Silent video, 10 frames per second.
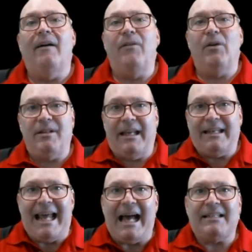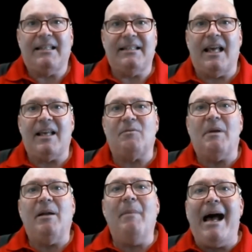for the tax
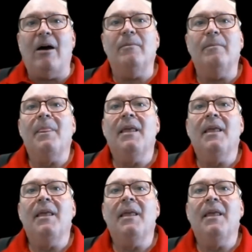assessment amount,